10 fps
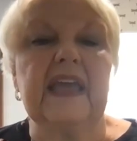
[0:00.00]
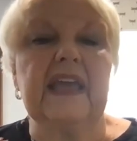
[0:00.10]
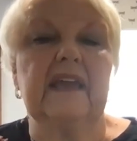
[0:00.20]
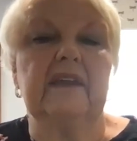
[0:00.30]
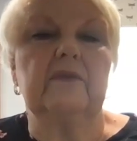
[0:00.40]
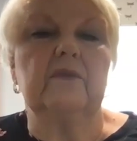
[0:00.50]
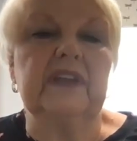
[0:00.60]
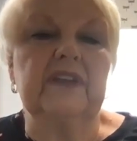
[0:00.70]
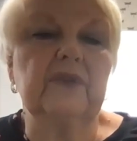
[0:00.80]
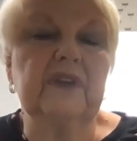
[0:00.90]
And
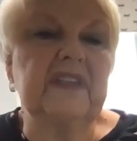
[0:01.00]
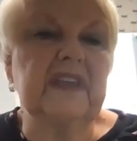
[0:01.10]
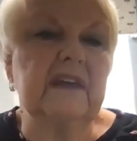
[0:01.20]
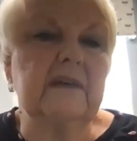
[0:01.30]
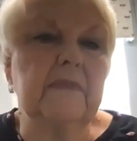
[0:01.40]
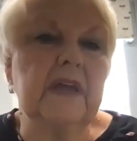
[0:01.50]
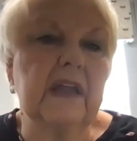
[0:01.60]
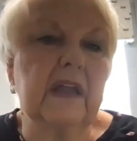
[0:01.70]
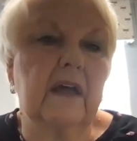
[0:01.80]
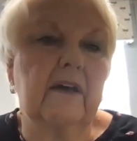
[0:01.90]
we treat them
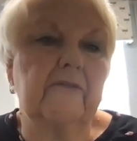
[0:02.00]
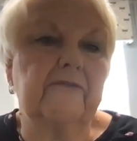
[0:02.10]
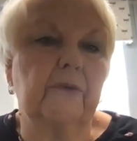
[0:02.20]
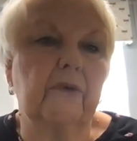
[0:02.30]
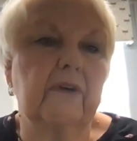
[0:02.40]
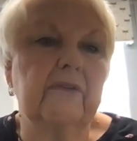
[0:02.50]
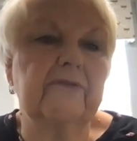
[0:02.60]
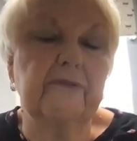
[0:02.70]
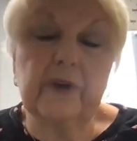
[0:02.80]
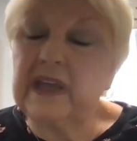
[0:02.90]
for
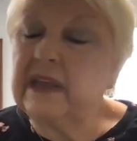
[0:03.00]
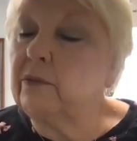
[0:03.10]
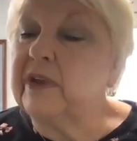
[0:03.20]
free.